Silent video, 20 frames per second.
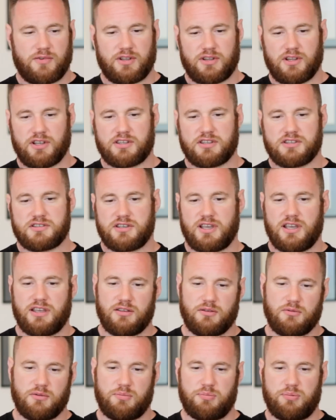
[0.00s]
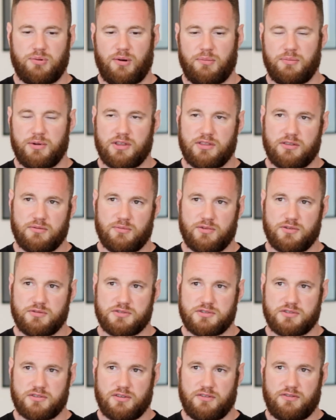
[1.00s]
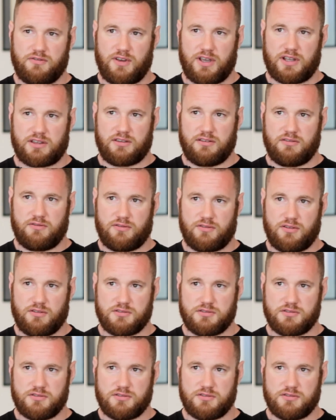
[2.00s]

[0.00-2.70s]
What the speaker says: I'd like to say that we're probably the most effective